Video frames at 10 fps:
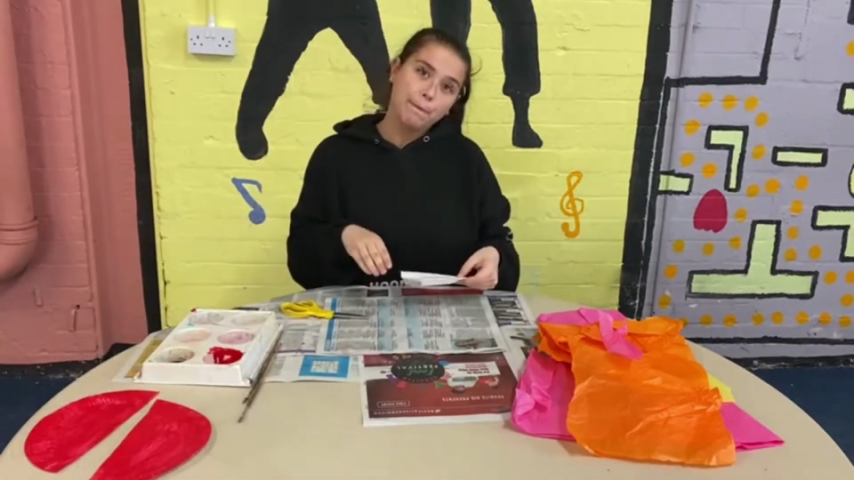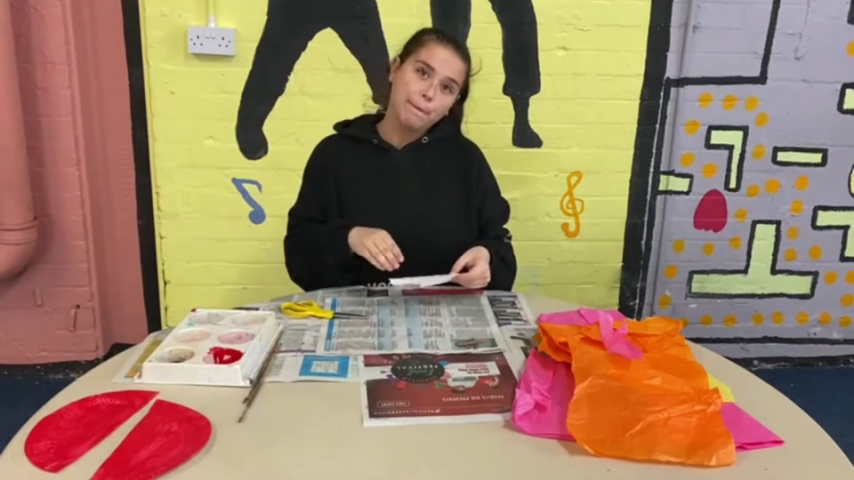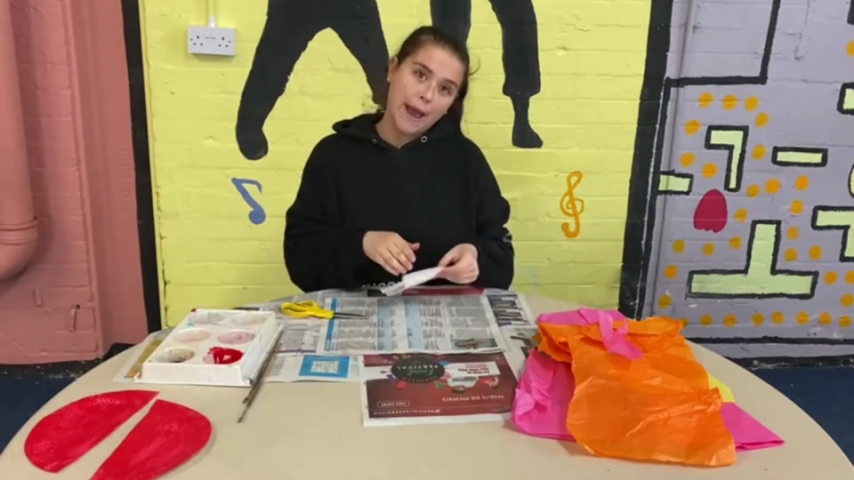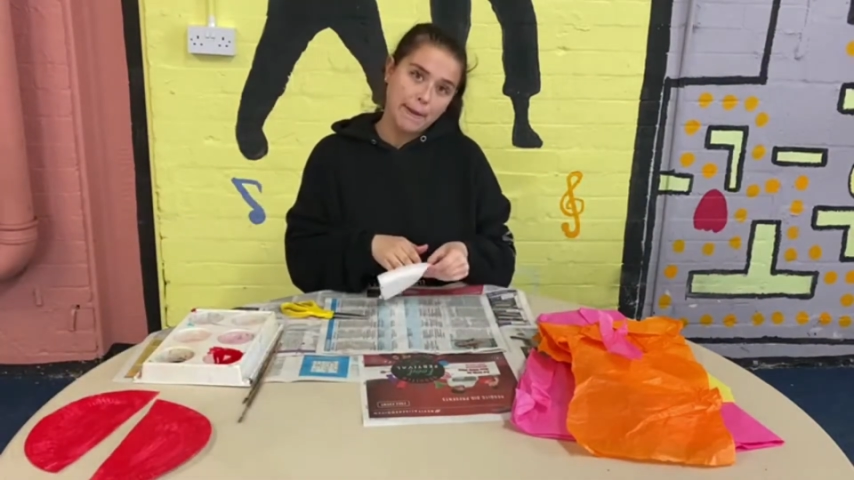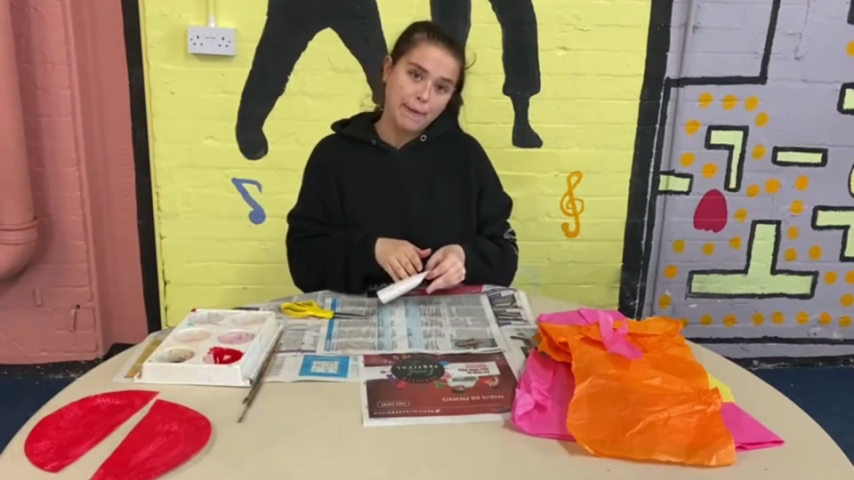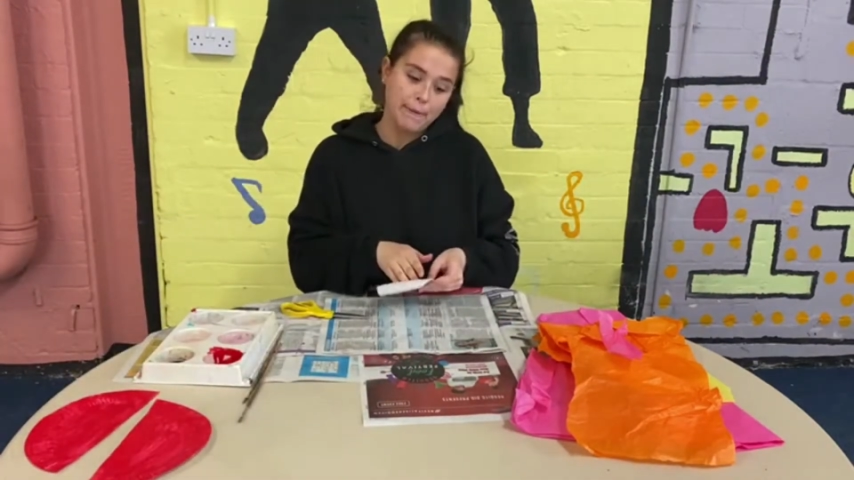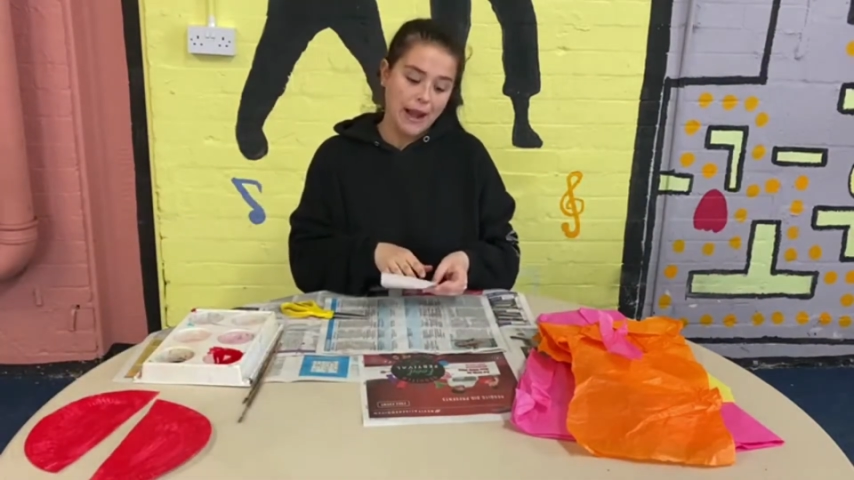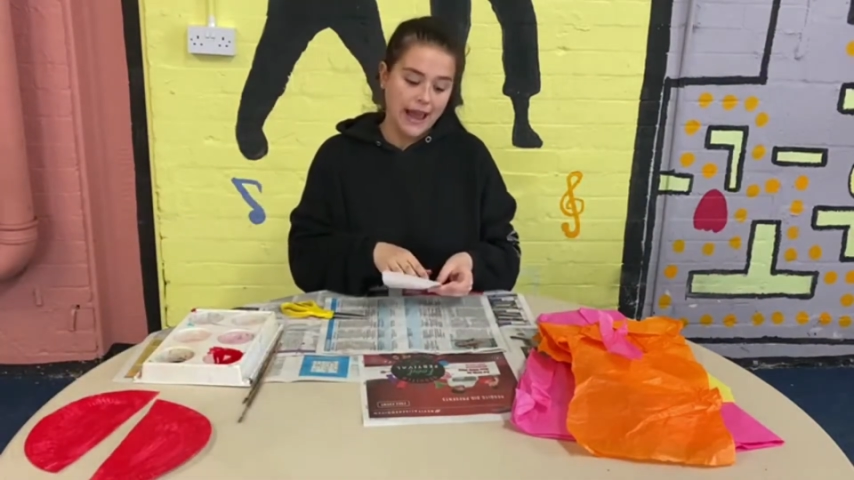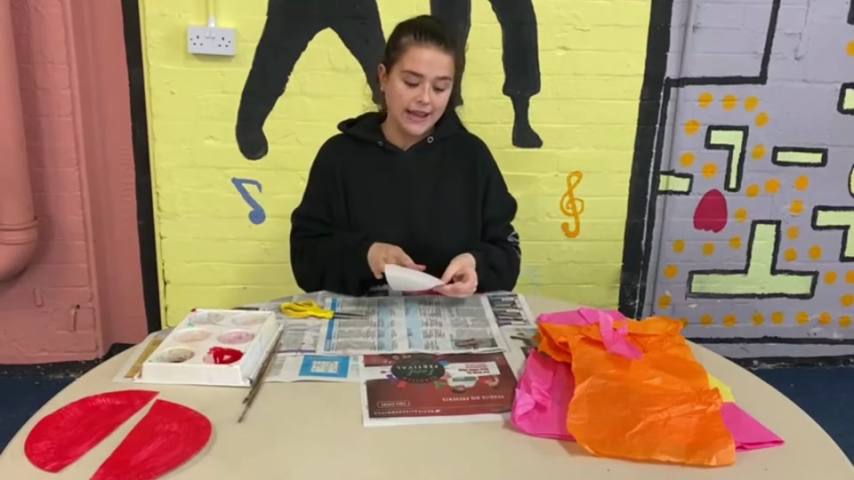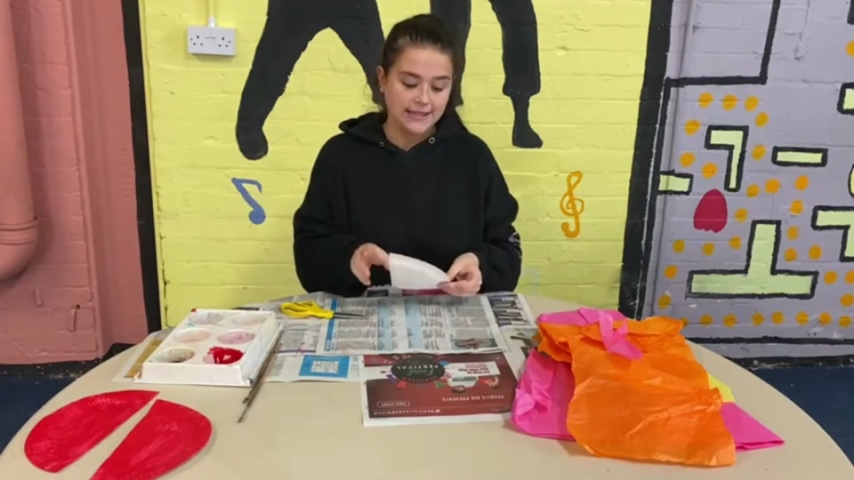paper
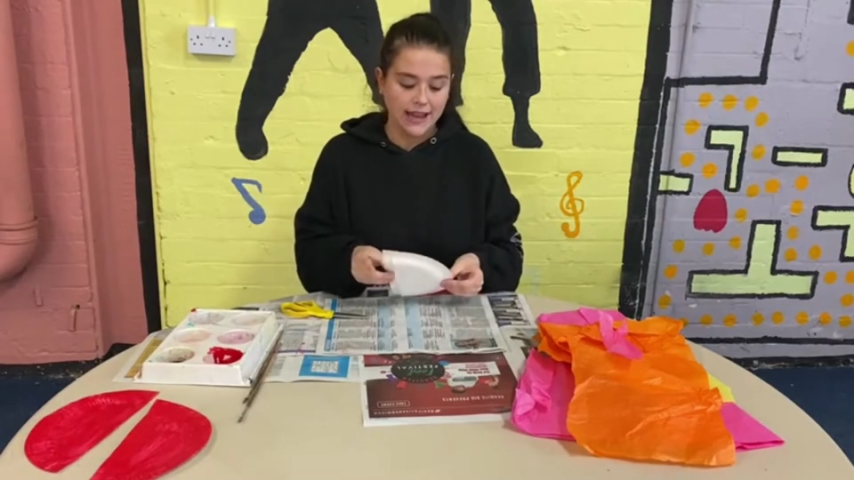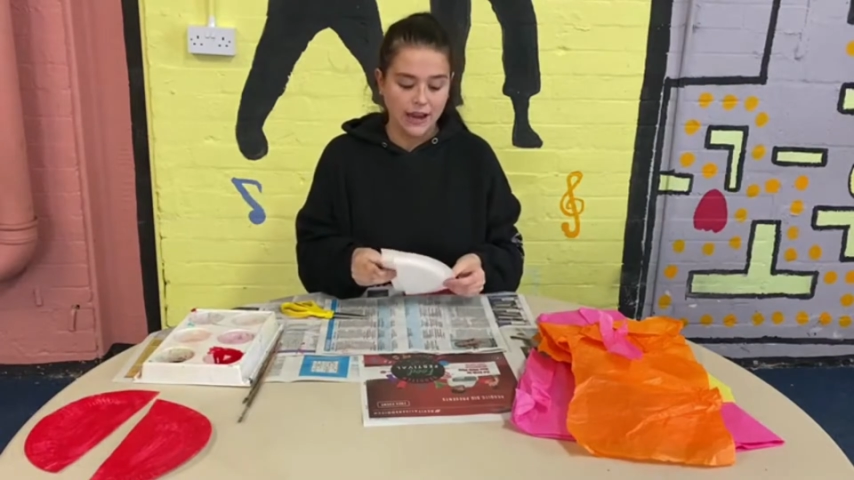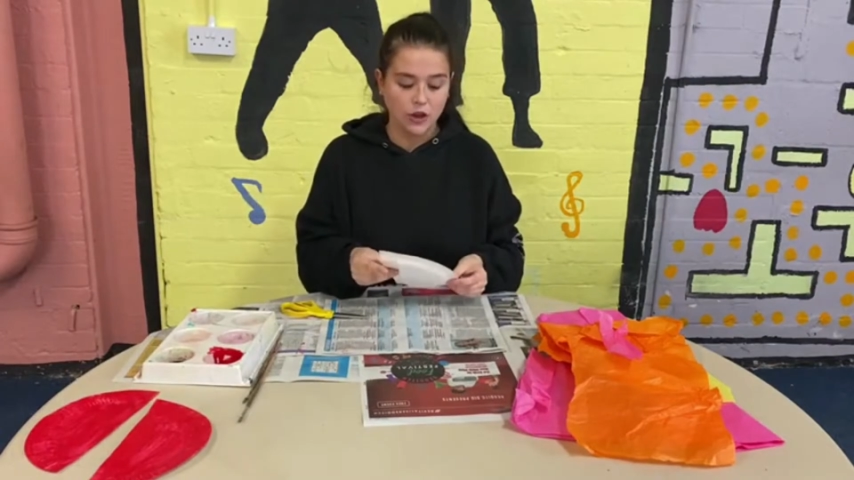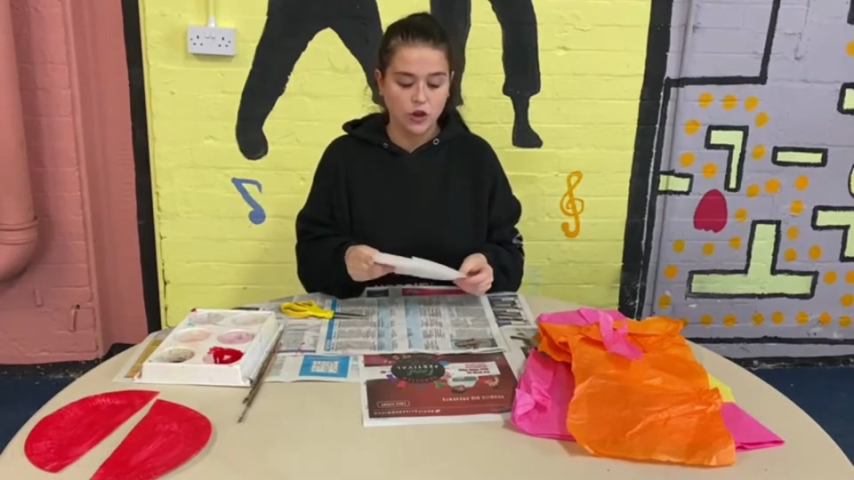plate and